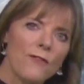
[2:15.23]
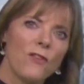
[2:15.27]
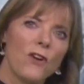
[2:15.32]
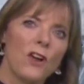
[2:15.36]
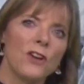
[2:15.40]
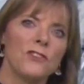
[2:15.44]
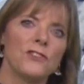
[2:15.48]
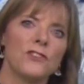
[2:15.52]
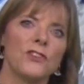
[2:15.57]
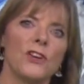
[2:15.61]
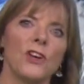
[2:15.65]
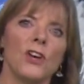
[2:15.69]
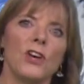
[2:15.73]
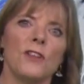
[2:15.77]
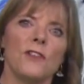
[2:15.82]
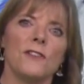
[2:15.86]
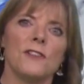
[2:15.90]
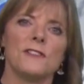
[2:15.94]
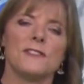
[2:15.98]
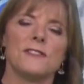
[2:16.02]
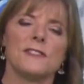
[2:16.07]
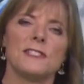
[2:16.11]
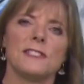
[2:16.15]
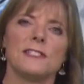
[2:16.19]
front
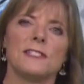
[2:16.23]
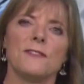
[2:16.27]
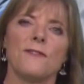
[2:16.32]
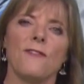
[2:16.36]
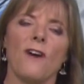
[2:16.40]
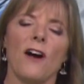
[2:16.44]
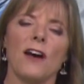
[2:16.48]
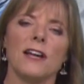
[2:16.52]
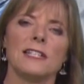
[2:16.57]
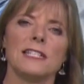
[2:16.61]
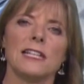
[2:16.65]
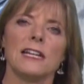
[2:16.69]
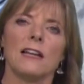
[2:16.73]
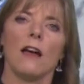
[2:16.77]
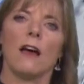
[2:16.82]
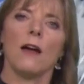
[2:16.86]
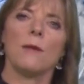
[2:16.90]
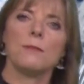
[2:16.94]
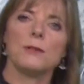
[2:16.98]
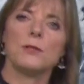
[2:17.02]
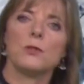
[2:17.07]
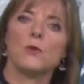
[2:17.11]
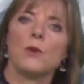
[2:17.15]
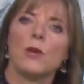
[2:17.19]
that's the dividing
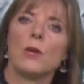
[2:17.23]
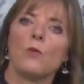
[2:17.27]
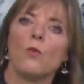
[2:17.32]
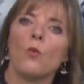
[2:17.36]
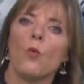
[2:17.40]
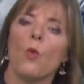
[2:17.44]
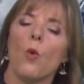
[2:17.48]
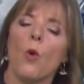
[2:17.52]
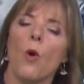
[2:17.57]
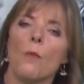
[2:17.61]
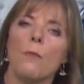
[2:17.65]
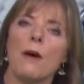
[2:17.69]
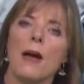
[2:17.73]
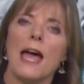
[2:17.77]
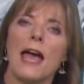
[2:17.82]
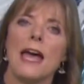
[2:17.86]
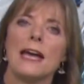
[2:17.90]
line between warmer